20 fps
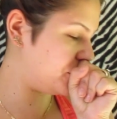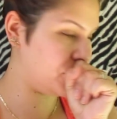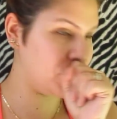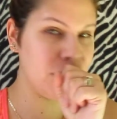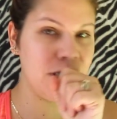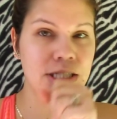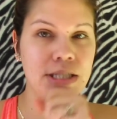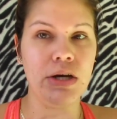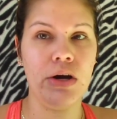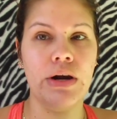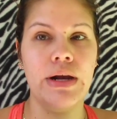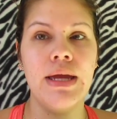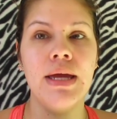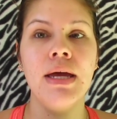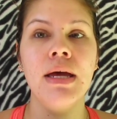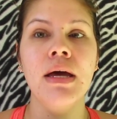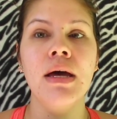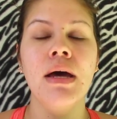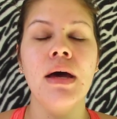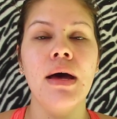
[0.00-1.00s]
sorry,
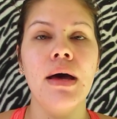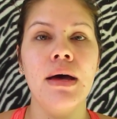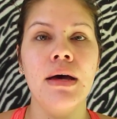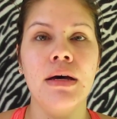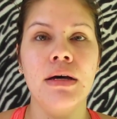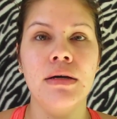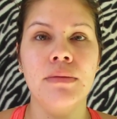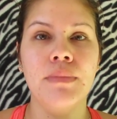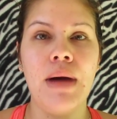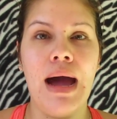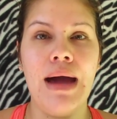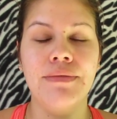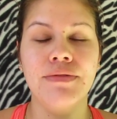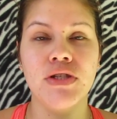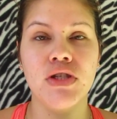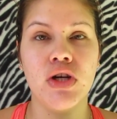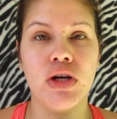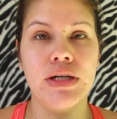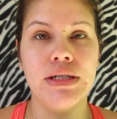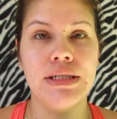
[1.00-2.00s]
I've
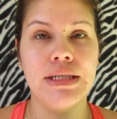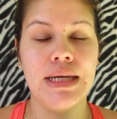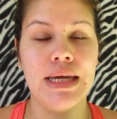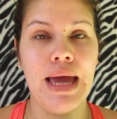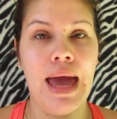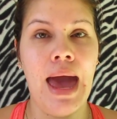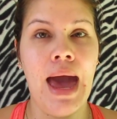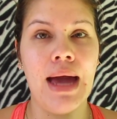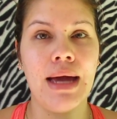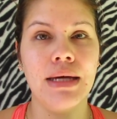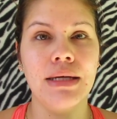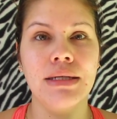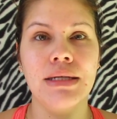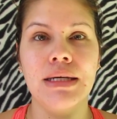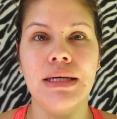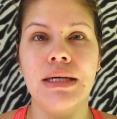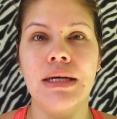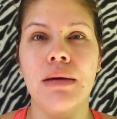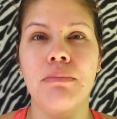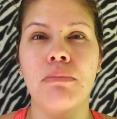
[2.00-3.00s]
started to get
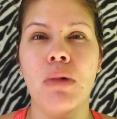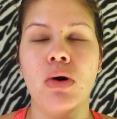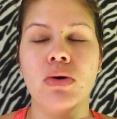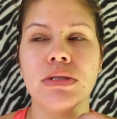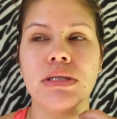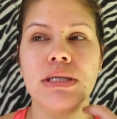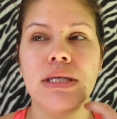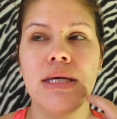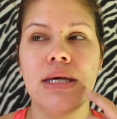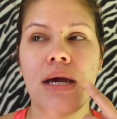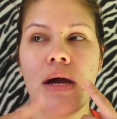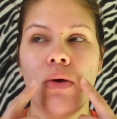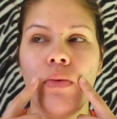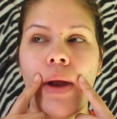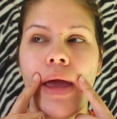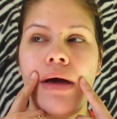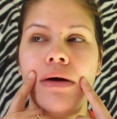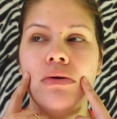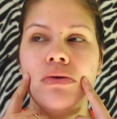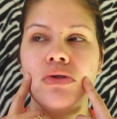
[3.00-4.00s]
acne, mostly
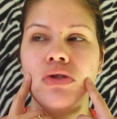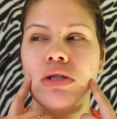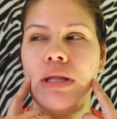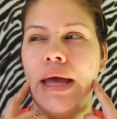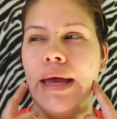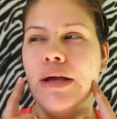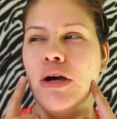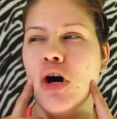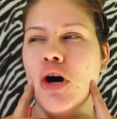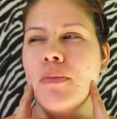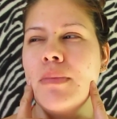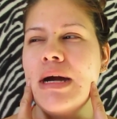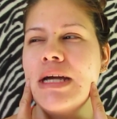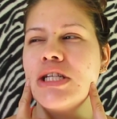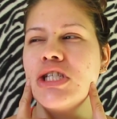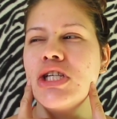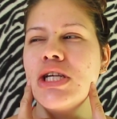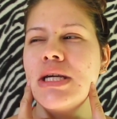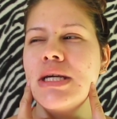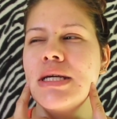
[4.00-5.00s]
around, like, on my
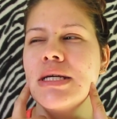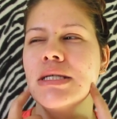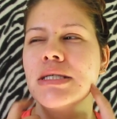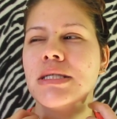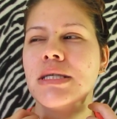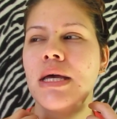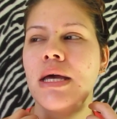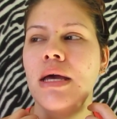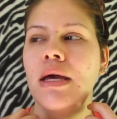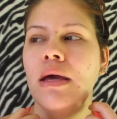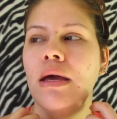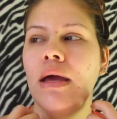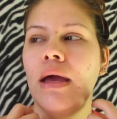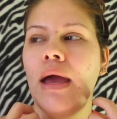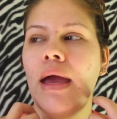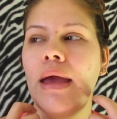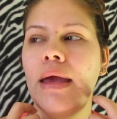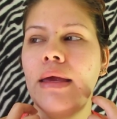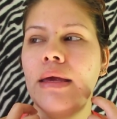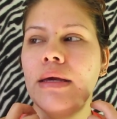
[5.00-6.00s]
cheeks
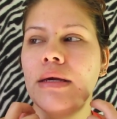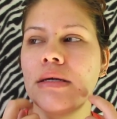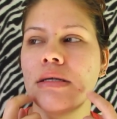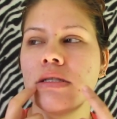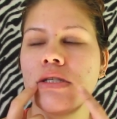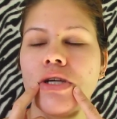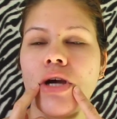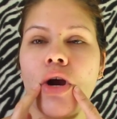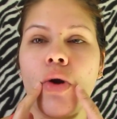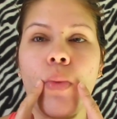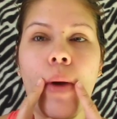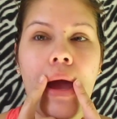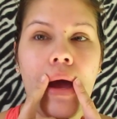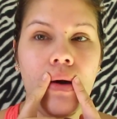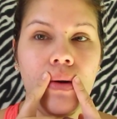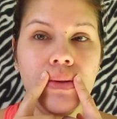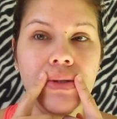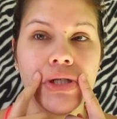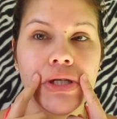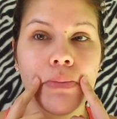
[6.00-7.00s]
and
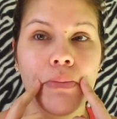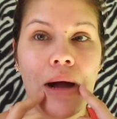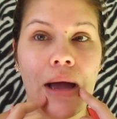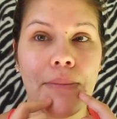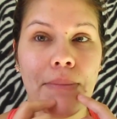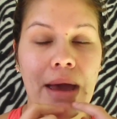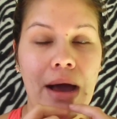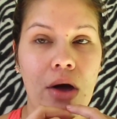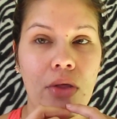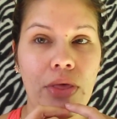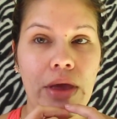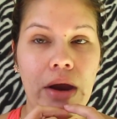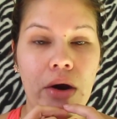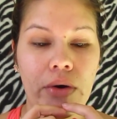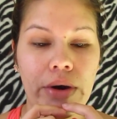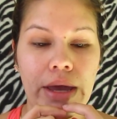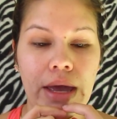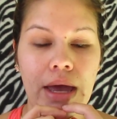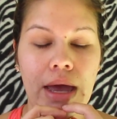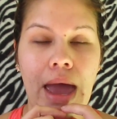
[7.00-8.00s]
around my mouth
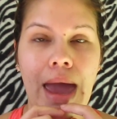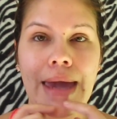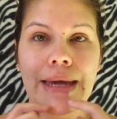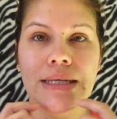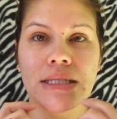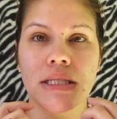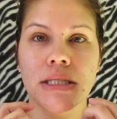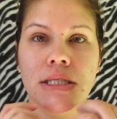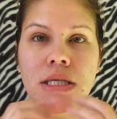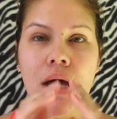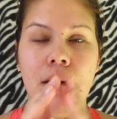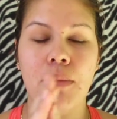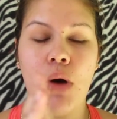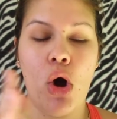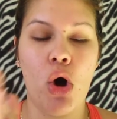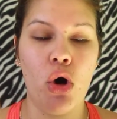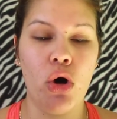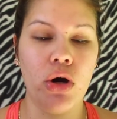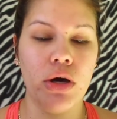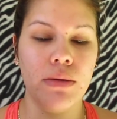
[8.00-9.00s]
area and some
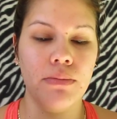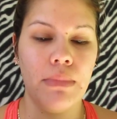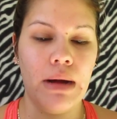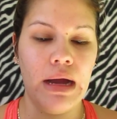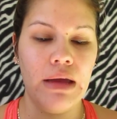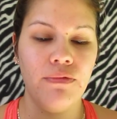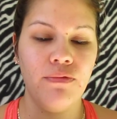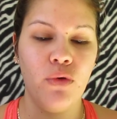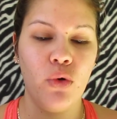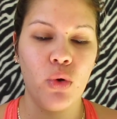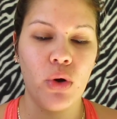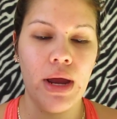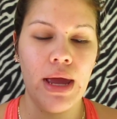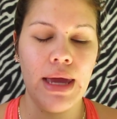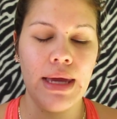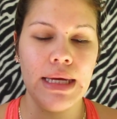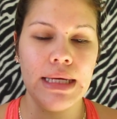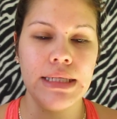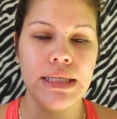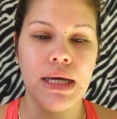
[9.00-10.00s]
on my
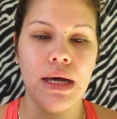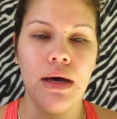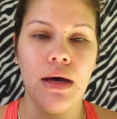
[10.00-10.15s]
forehead.